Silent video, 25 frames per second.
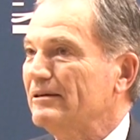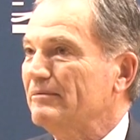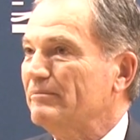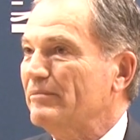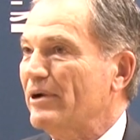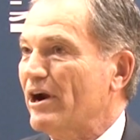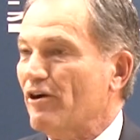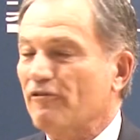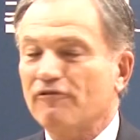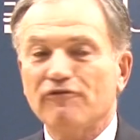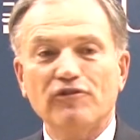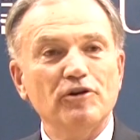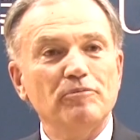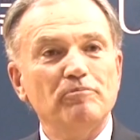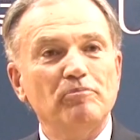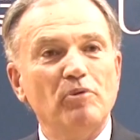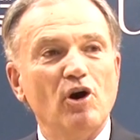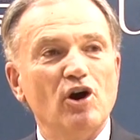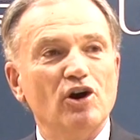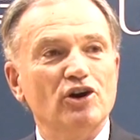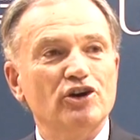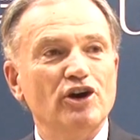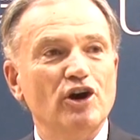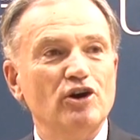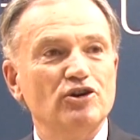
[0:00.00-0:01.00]
But our
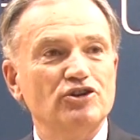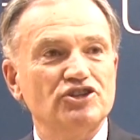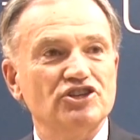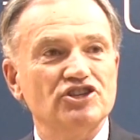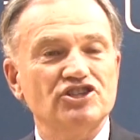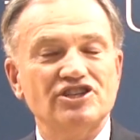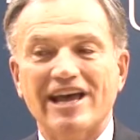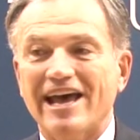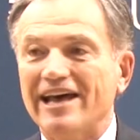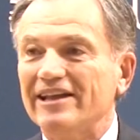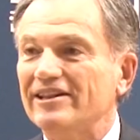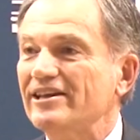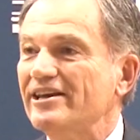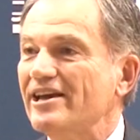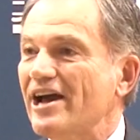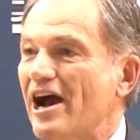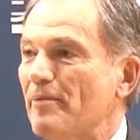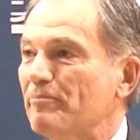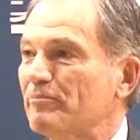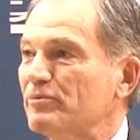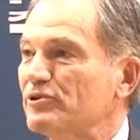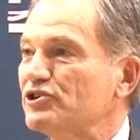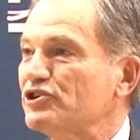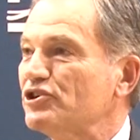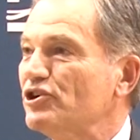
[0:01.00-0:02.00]
football coach has had the
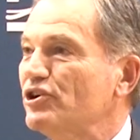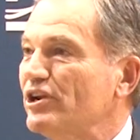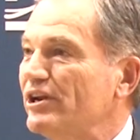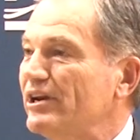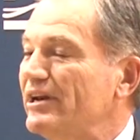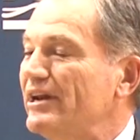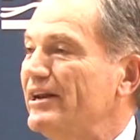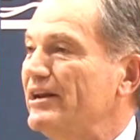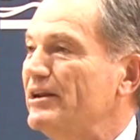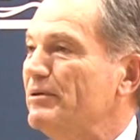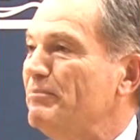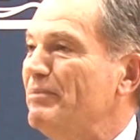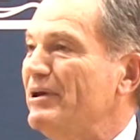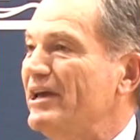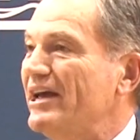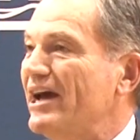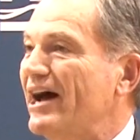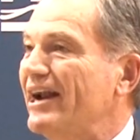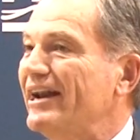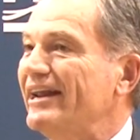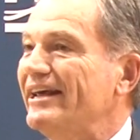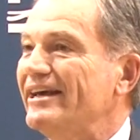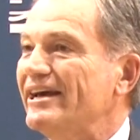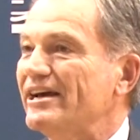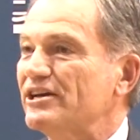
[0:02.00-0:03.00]
opportunity to be
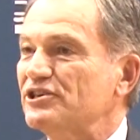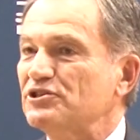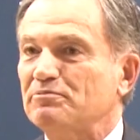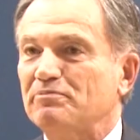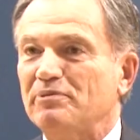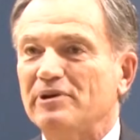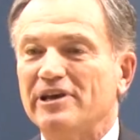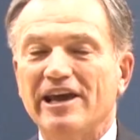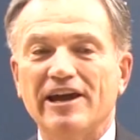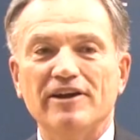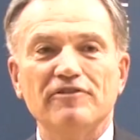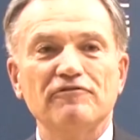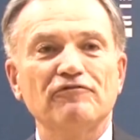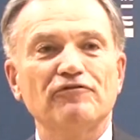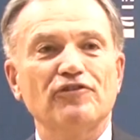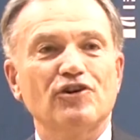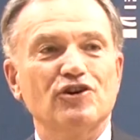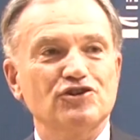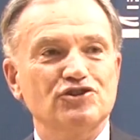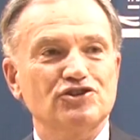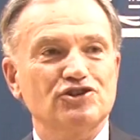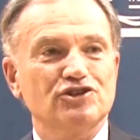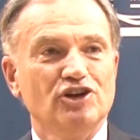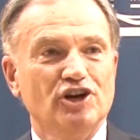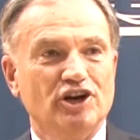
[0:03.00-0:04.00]
on ESPN
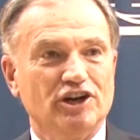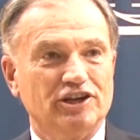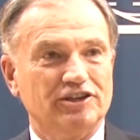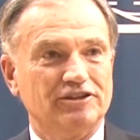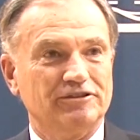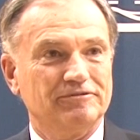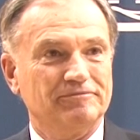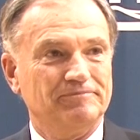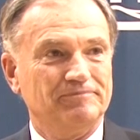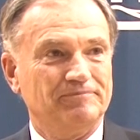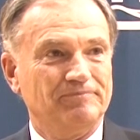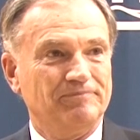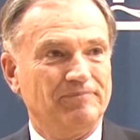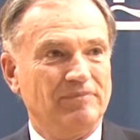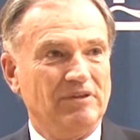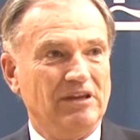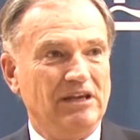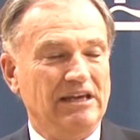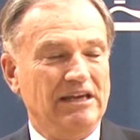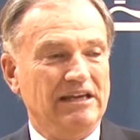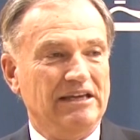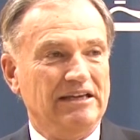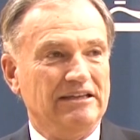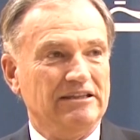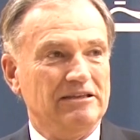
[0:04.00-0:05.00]
First Look,
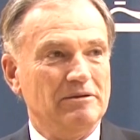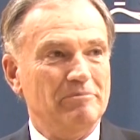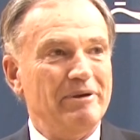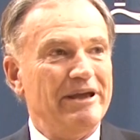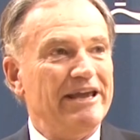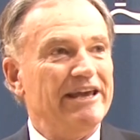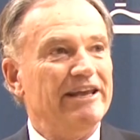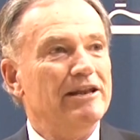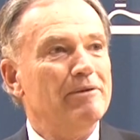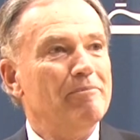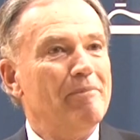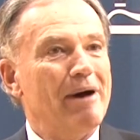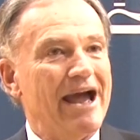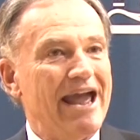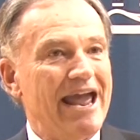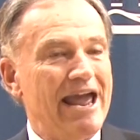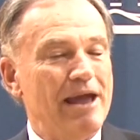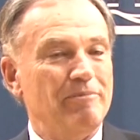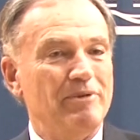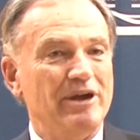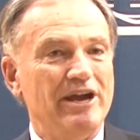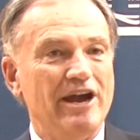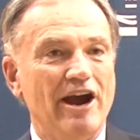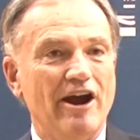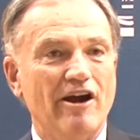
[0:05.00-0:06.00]
to be in the
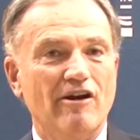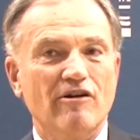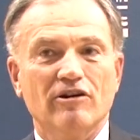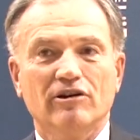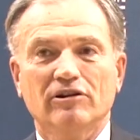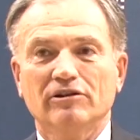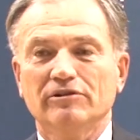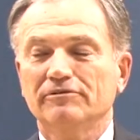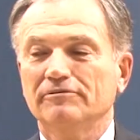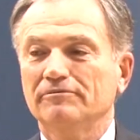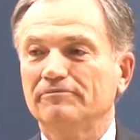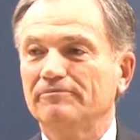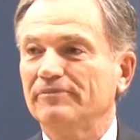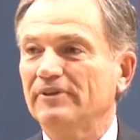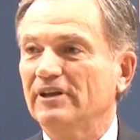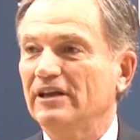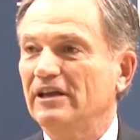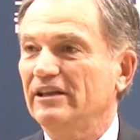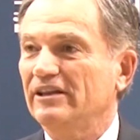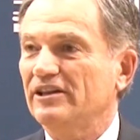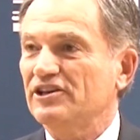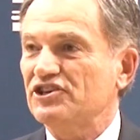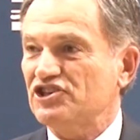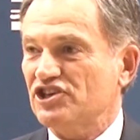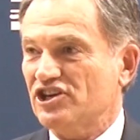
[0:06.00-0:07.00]
Miami Herald,
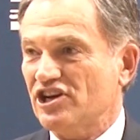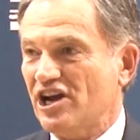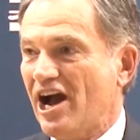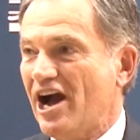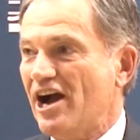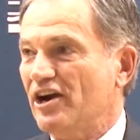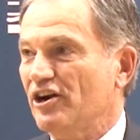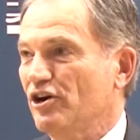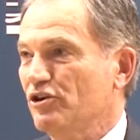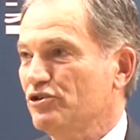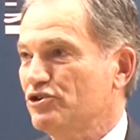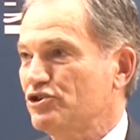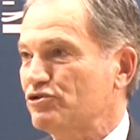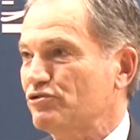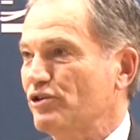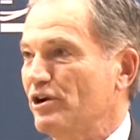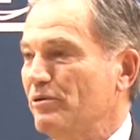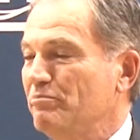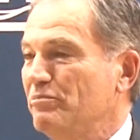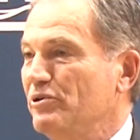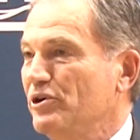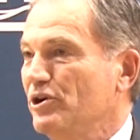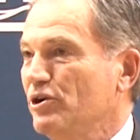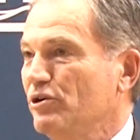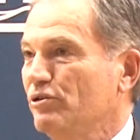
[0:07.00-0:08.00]
the Chicago
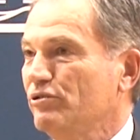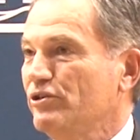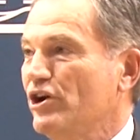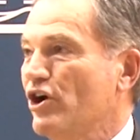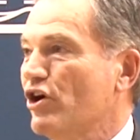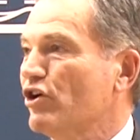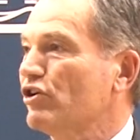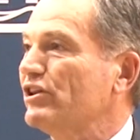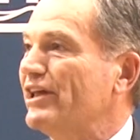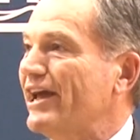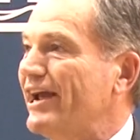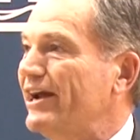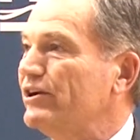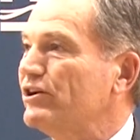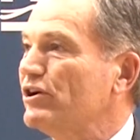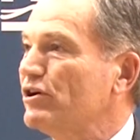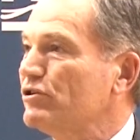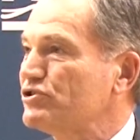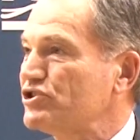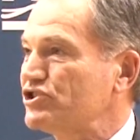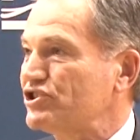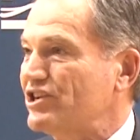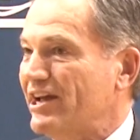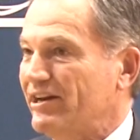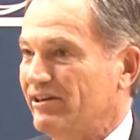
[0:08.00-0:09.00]
Tribune, the
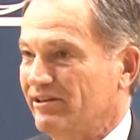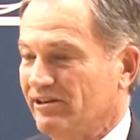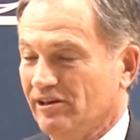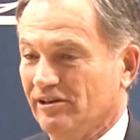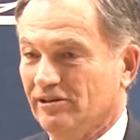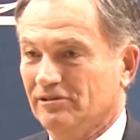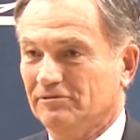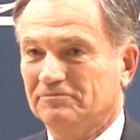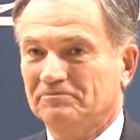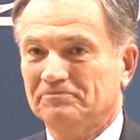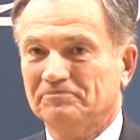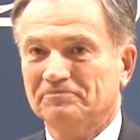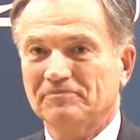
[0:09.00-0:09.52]
Orlando Sentinel.